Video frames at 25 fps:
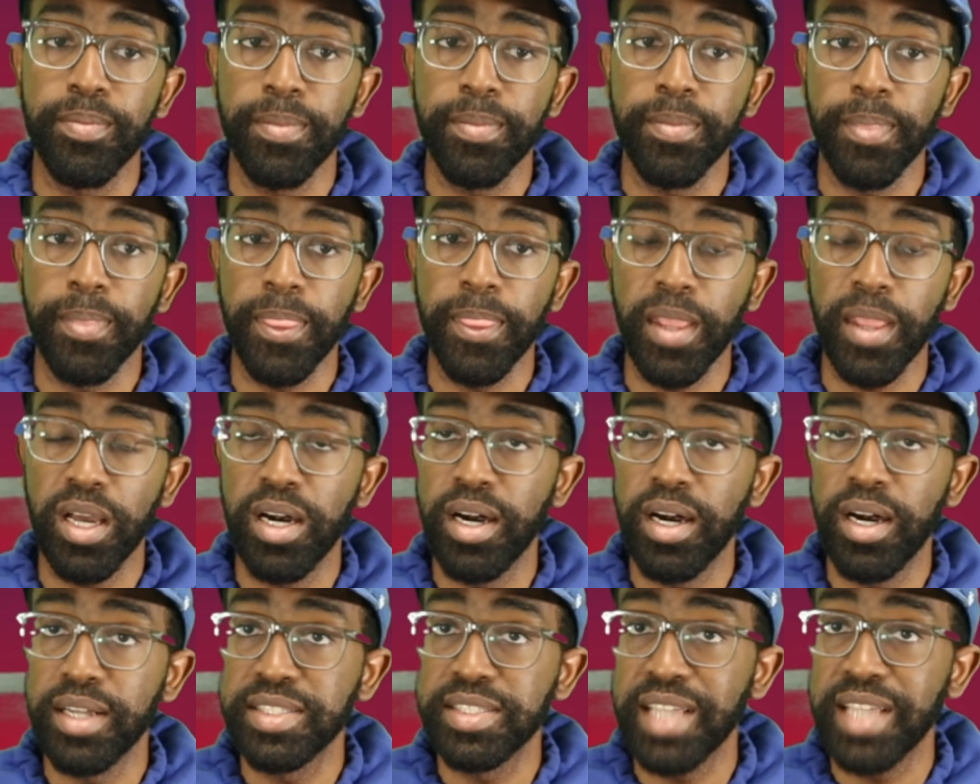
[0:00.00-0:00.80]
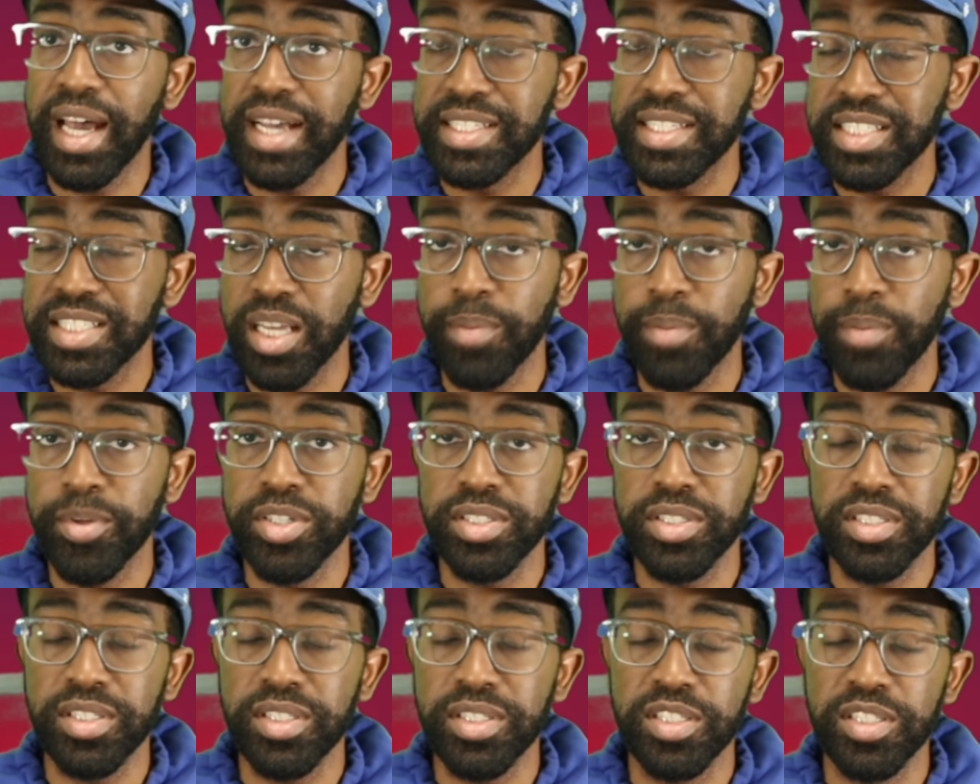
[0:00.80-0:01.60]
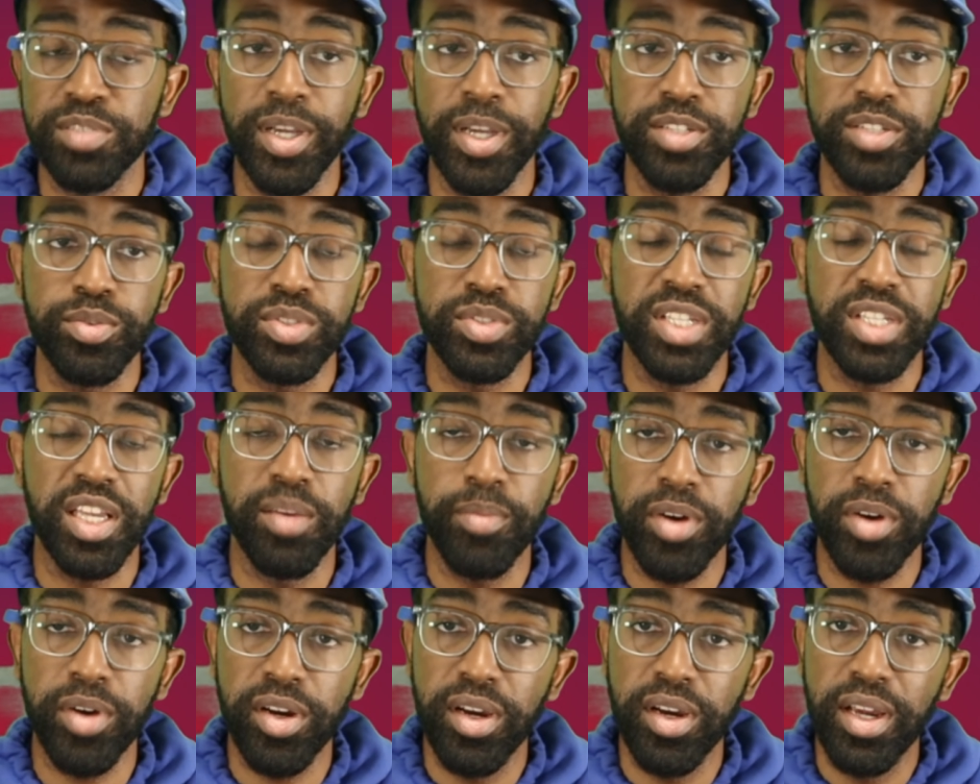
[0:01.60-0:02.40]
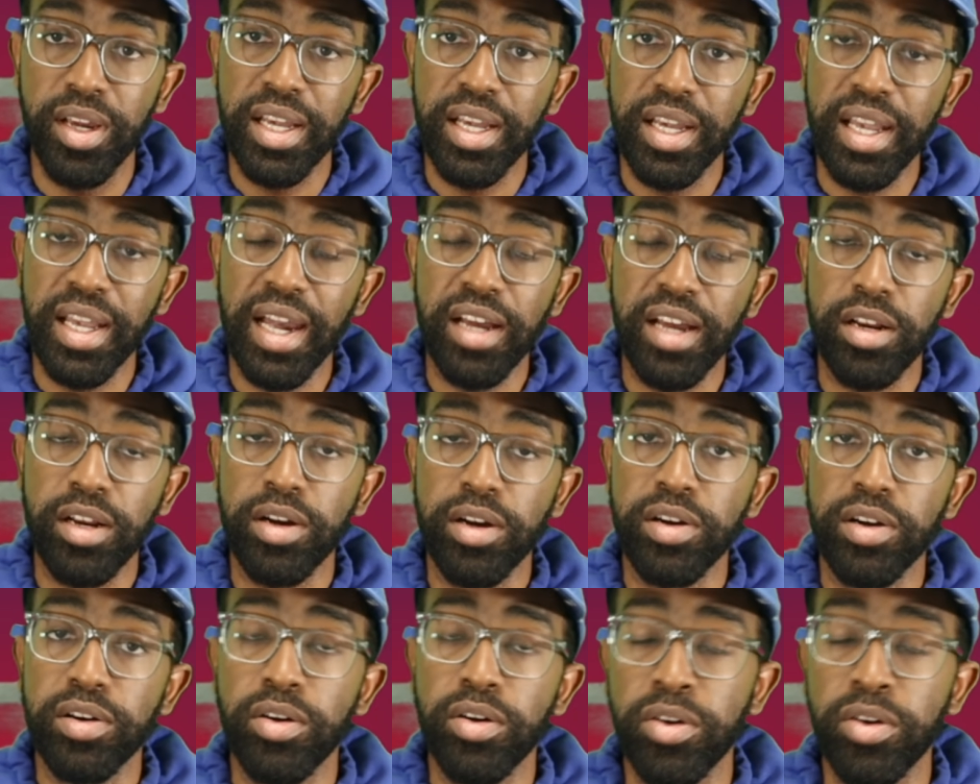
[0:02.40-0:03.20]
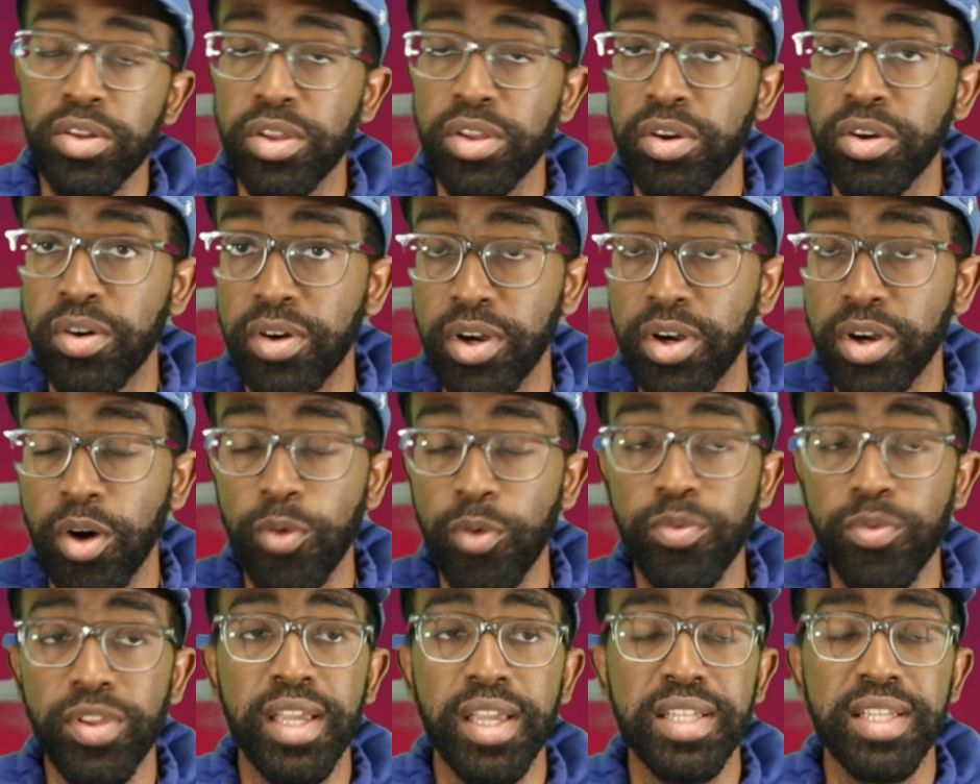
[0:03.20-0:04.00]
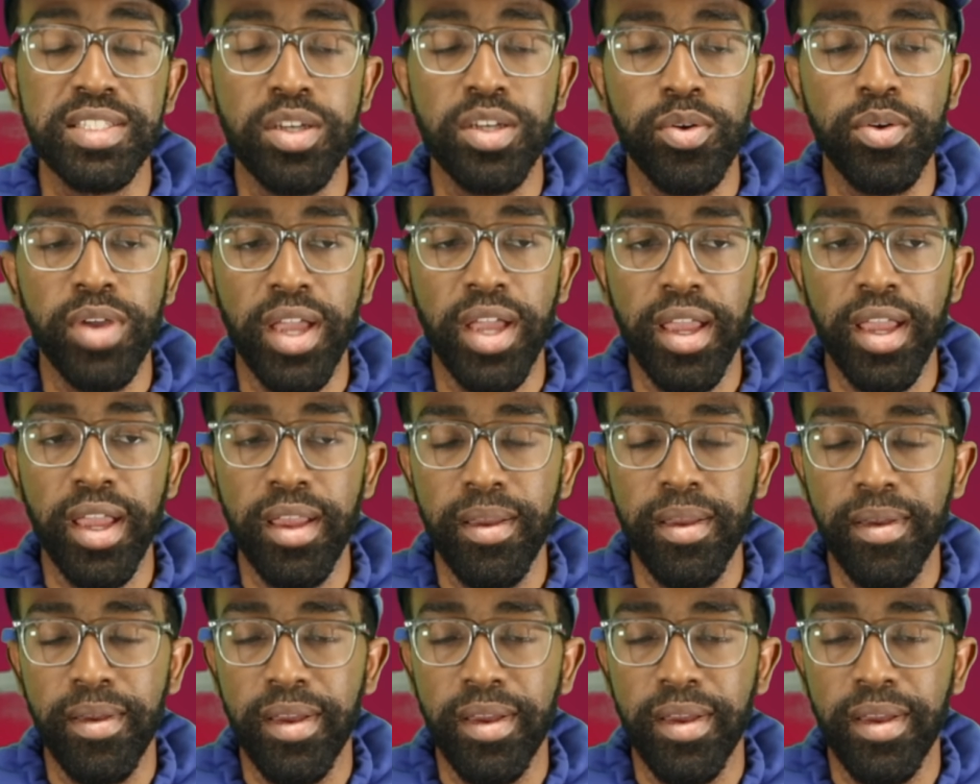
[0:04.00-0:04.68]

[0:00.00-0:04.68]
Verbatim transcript: Uh Ty Summers, special teamer, got hurt early on. Hopefully he's okay.